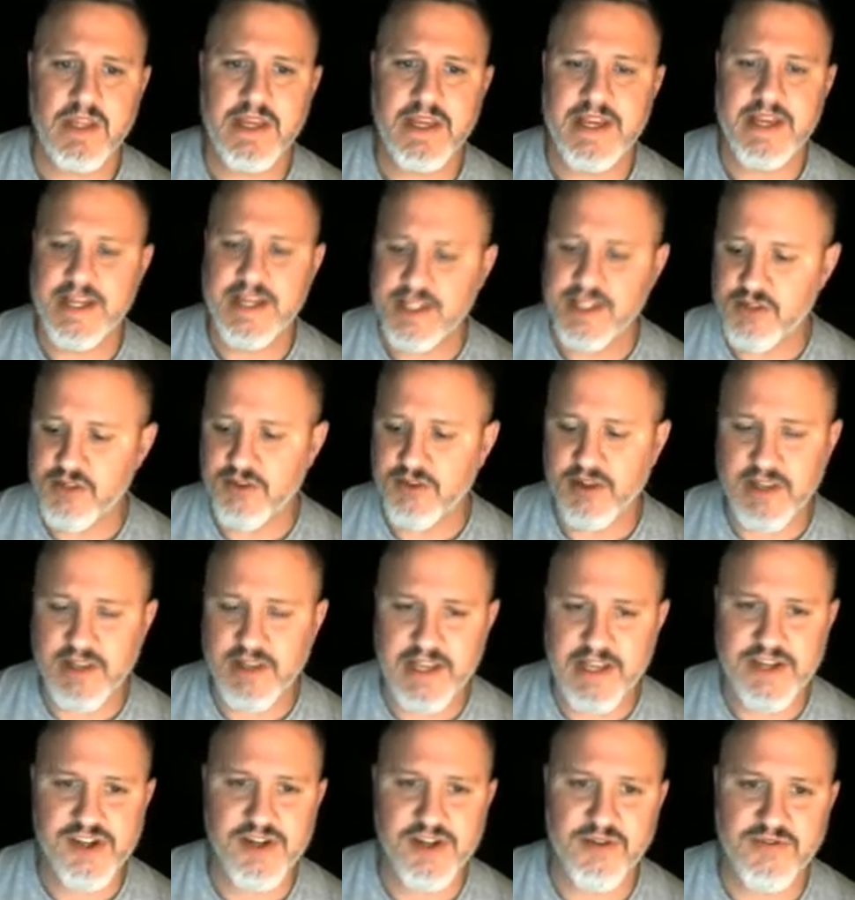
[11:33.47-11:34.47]
Is the
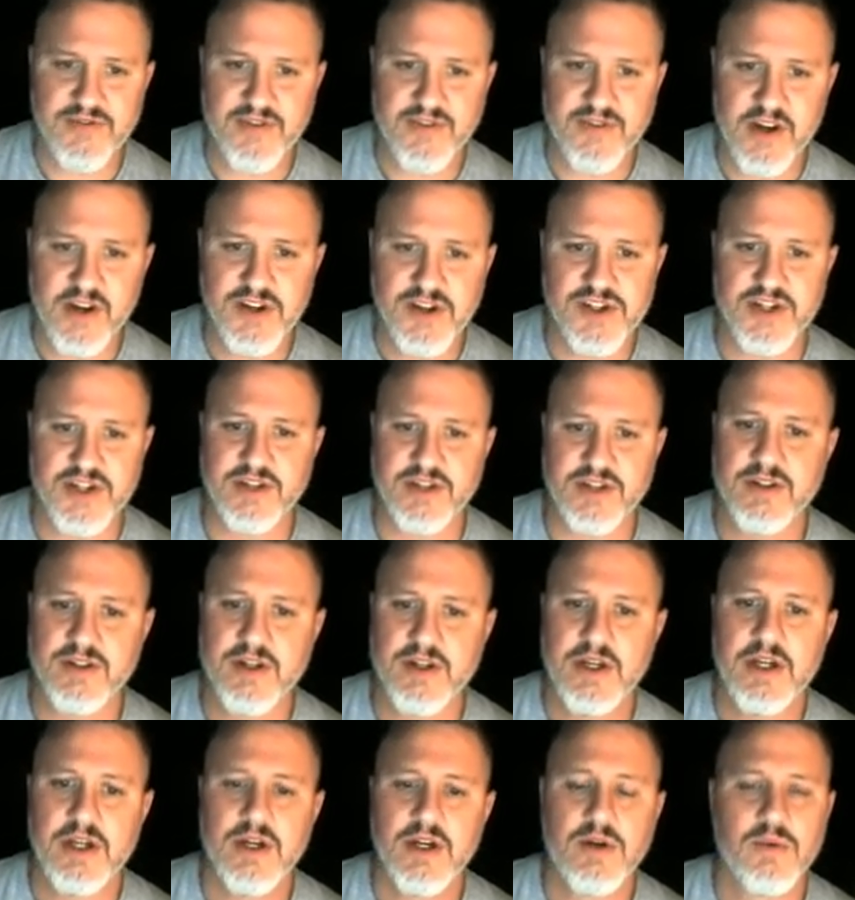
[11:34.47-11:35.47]
relation a function?
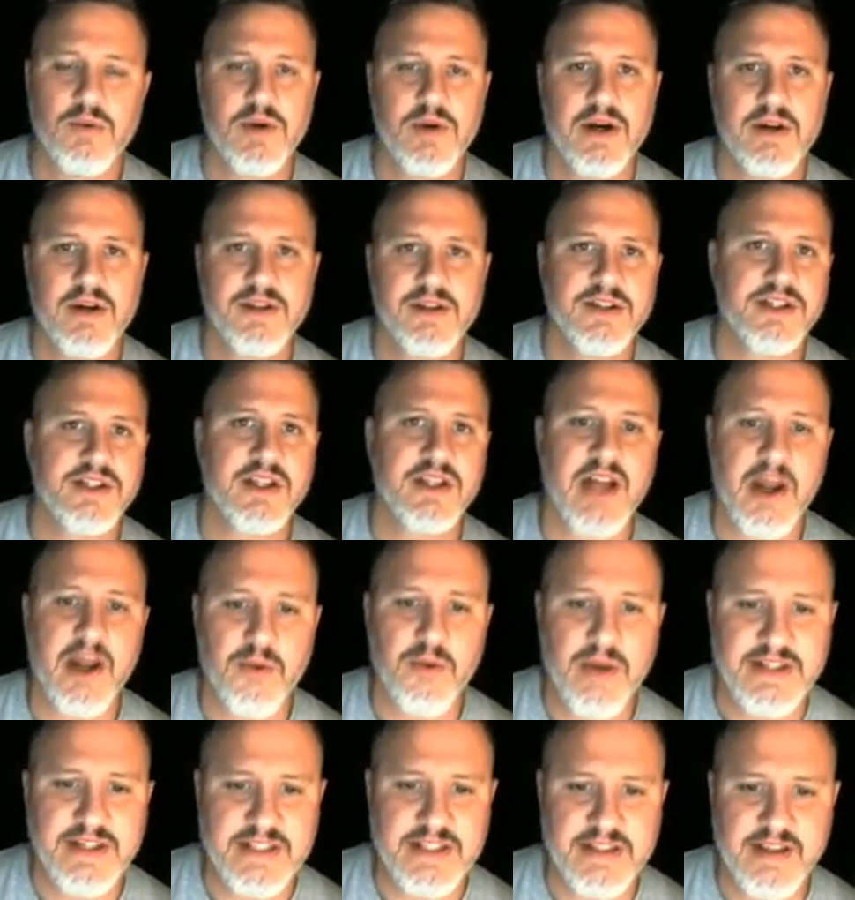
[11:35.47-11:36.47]
Well, there's a lot of
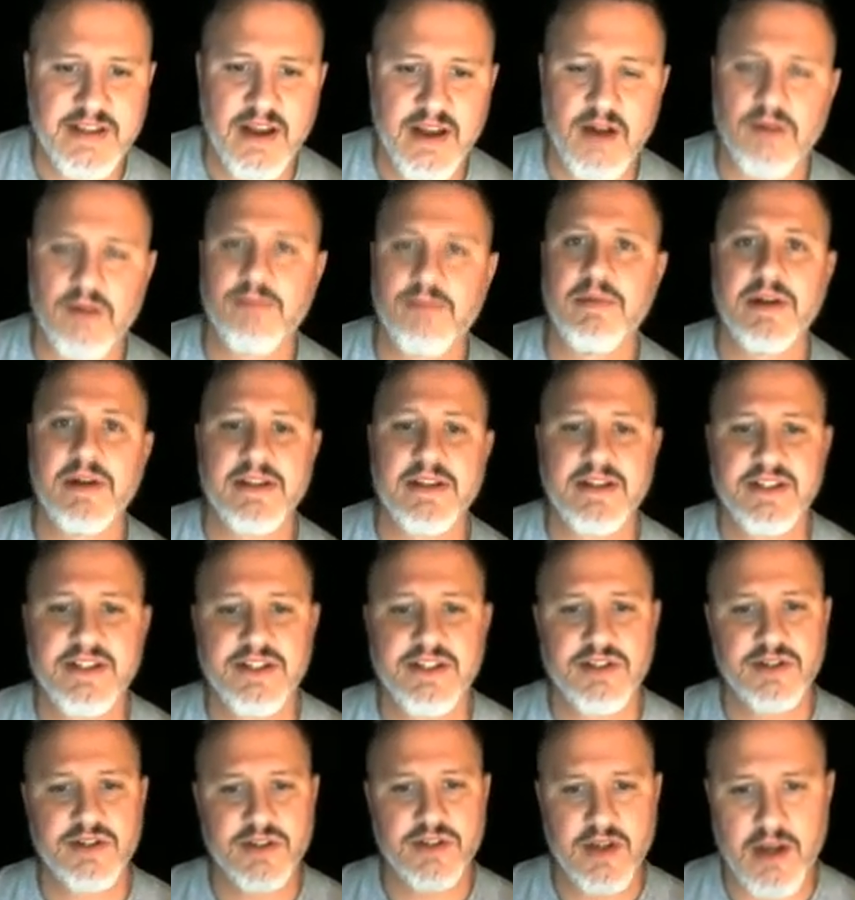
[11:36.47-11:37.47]
ways to tell, but this
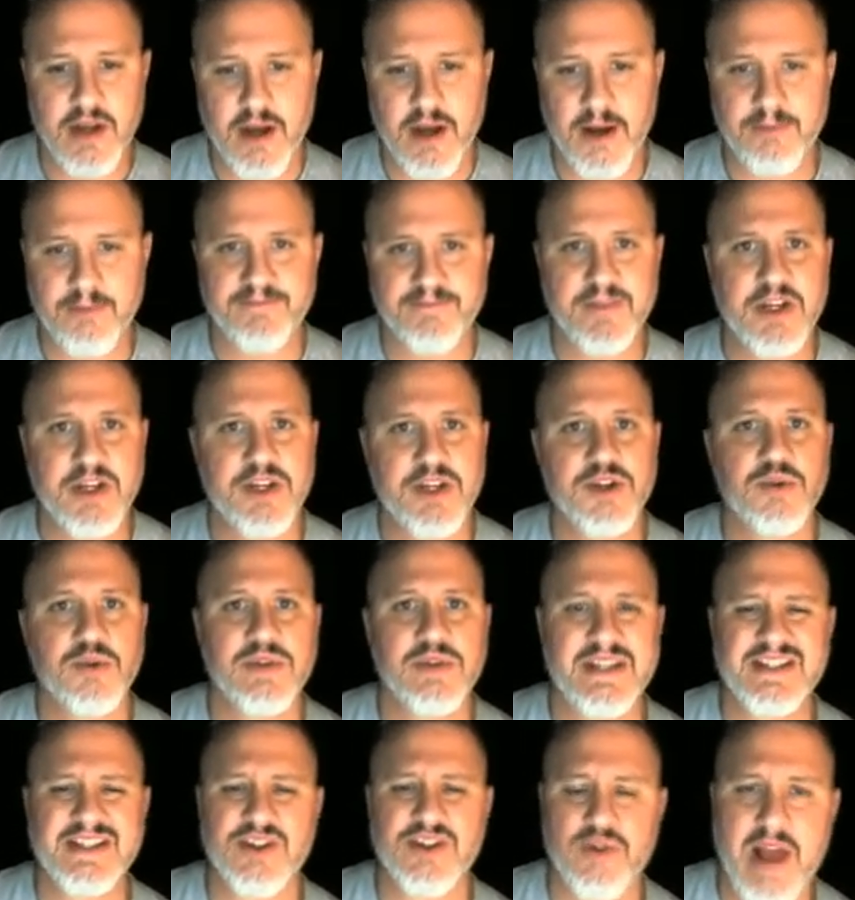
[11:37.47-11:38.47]
is you can do it with
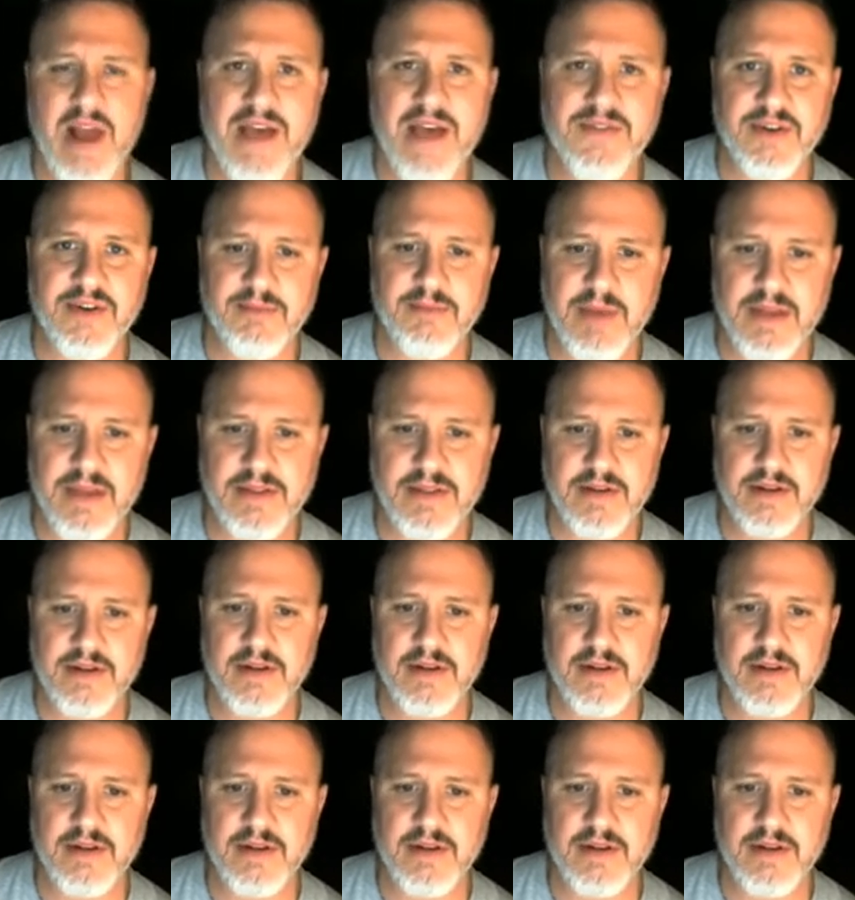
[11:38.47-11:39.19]
this graphing method